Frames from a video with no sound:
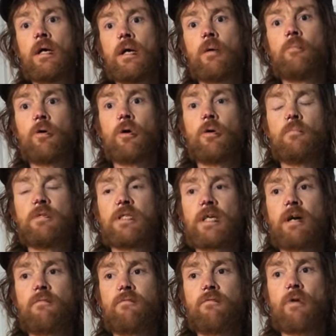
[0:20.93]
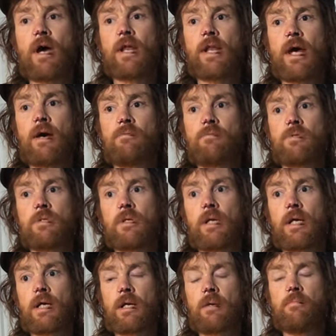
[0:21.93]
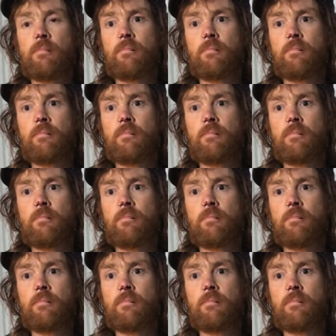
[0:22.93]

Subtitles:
I brought myself right down to like